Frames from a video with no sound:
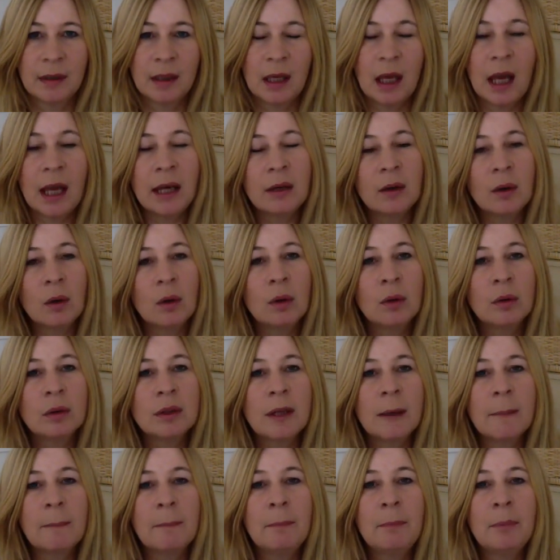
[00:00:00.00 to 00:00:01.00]
And
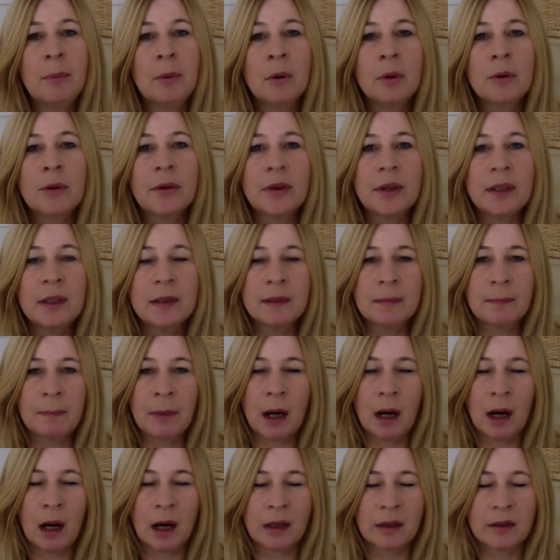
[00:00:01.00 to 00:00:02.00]
holding both these
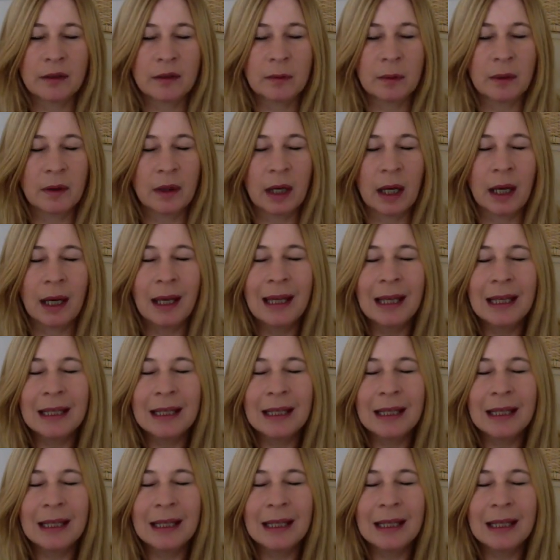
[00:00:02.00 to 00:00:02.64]
parts with a